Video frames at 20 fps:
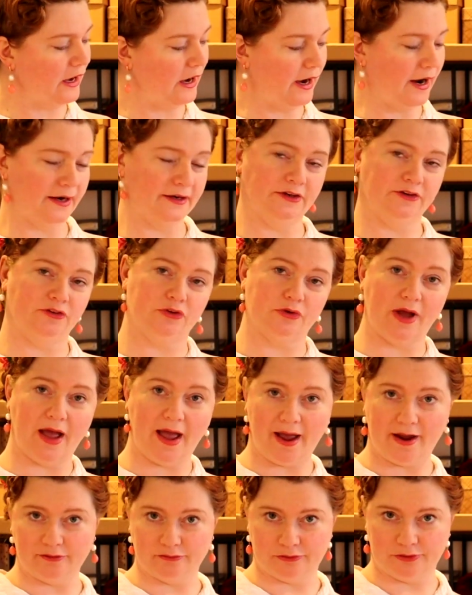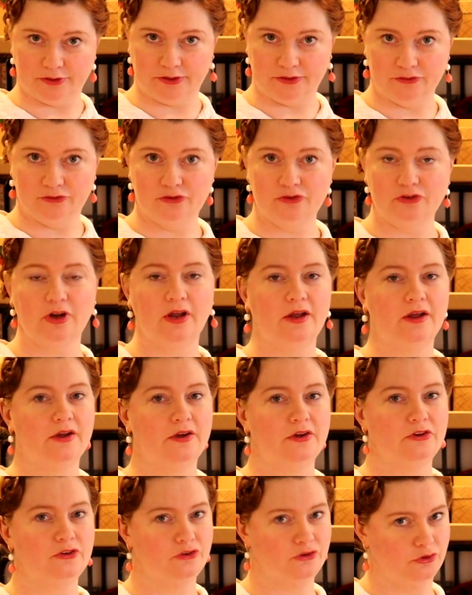I need to average
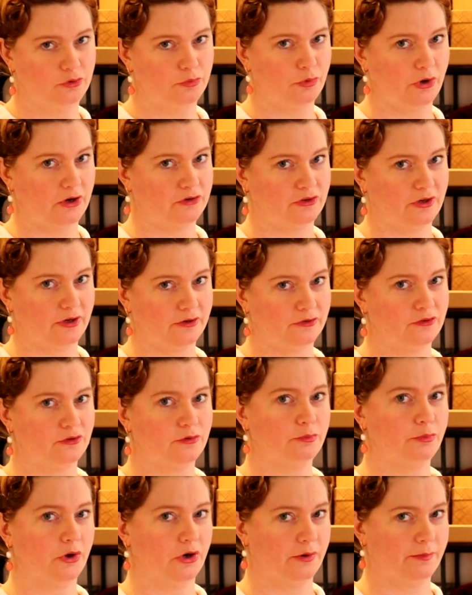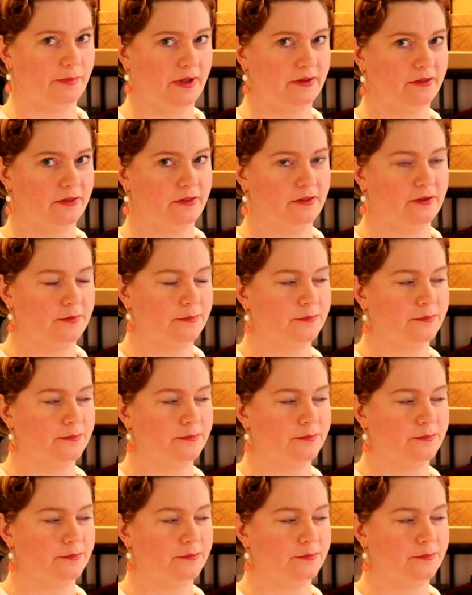2 projects per month.